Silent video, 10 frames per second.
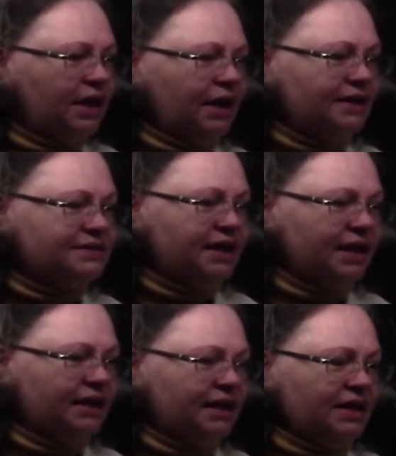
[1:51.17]
and
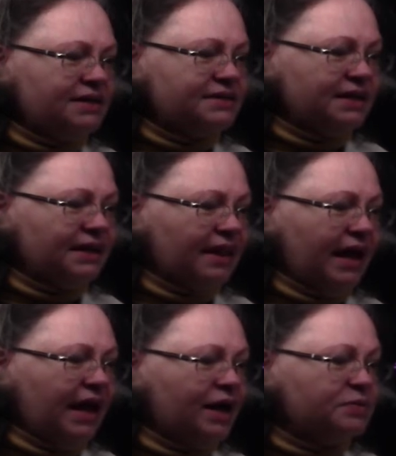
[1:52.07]
techniques in
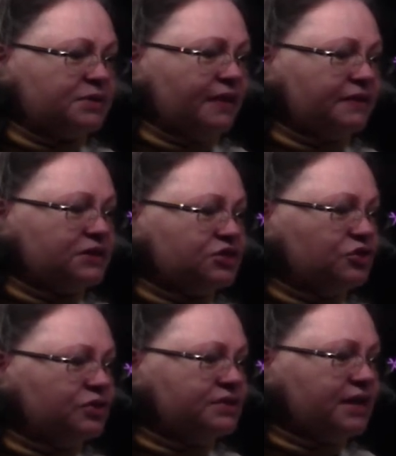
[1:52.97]
labs that the
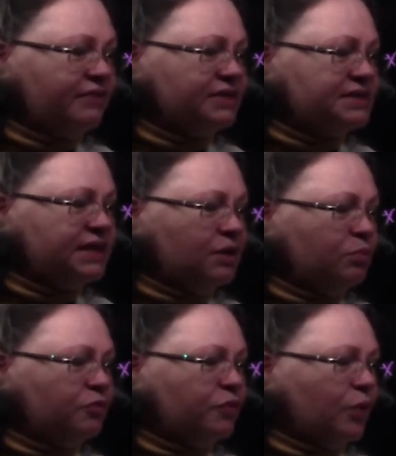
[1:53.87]
students haven't seen
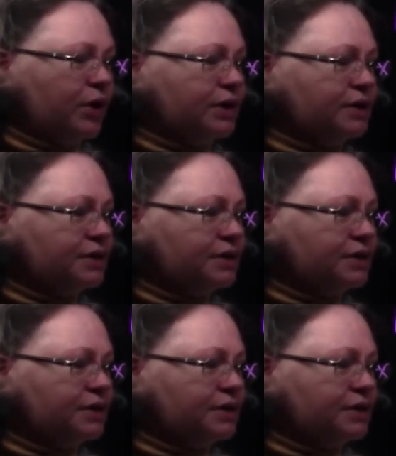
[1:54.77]
before.